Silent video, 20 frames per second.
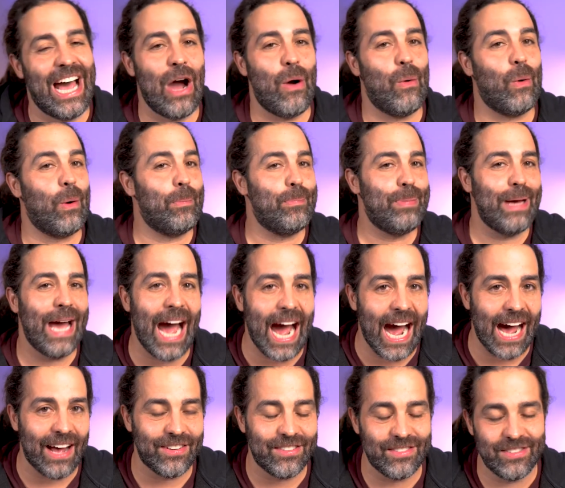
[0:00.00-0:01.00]
our
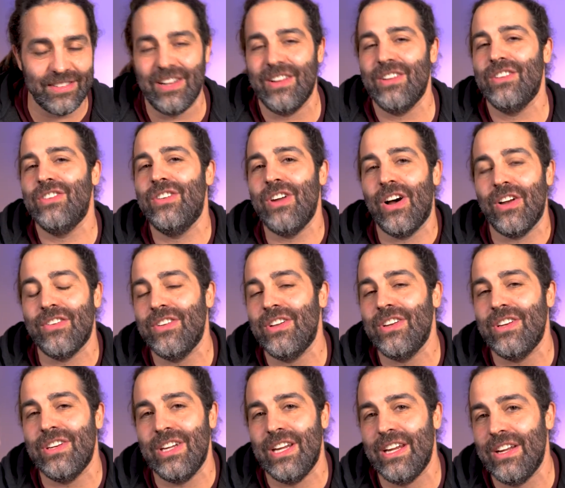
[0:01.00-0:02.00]
past
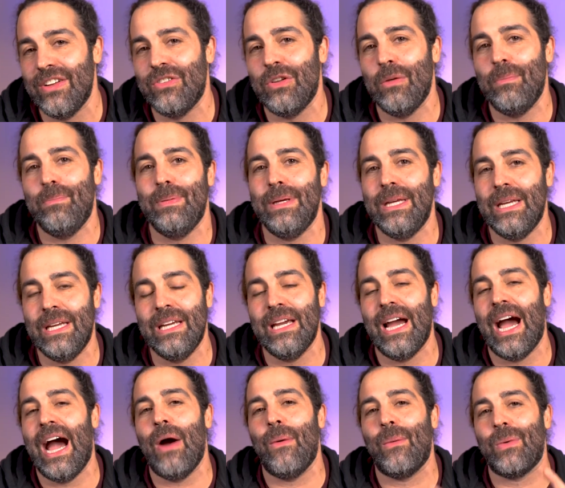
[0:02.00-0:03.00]
doesn't need to
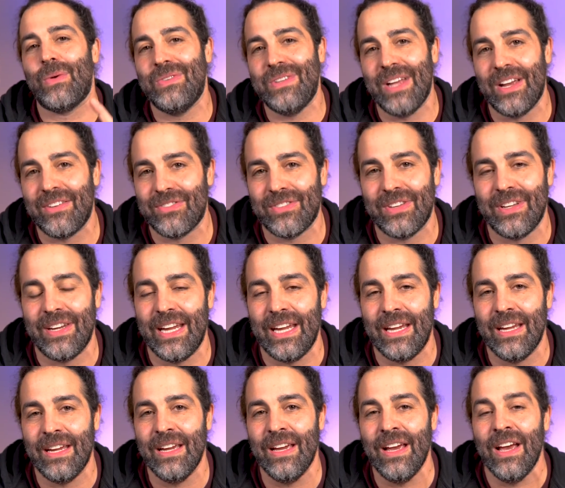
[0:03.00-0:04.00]
be our destiny.